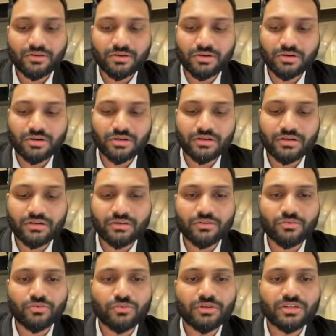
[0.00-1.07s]
or
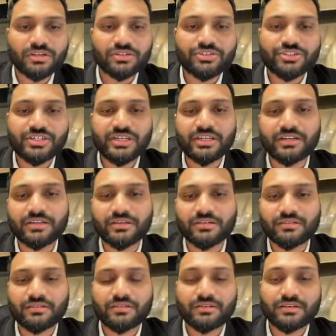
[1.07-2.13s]
Google Sheet
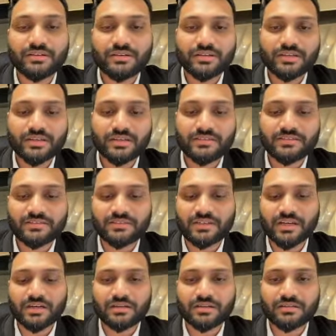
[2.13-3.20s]
is
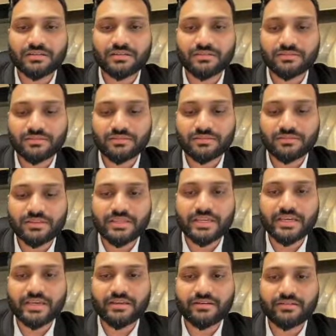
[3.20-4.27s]
stuck,
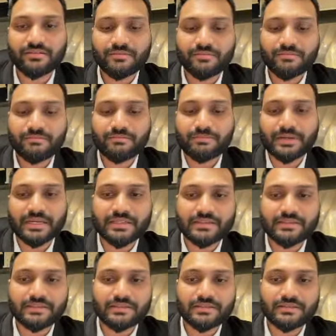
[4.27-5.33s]
there
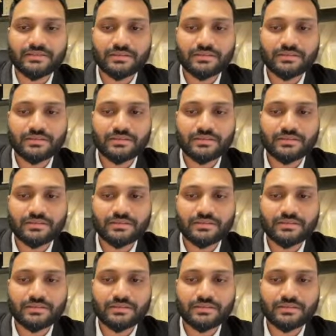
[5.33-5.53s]
Python